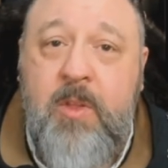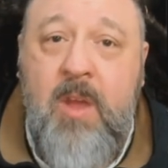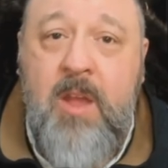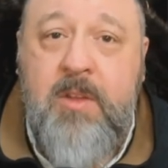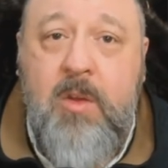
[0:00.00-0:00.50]

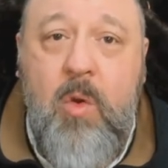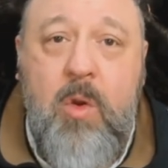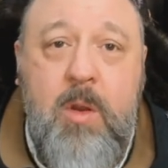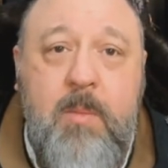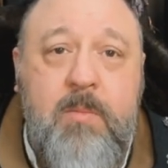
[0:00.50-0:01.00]

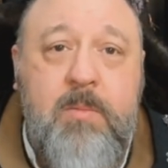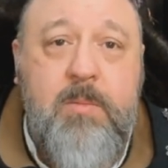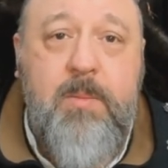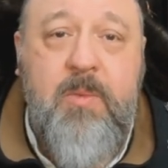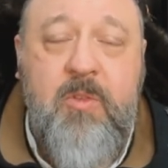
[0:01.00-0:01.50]
non-decorum
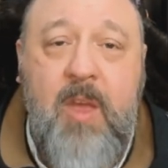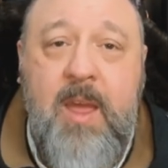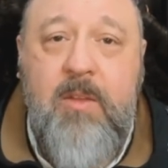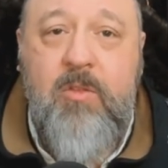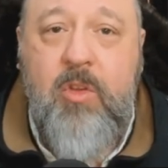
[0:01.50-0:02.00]

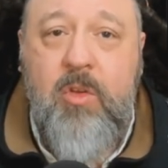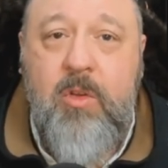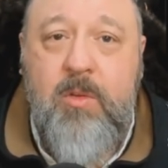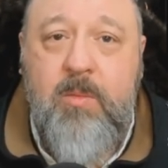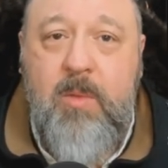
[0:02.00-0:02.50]
site to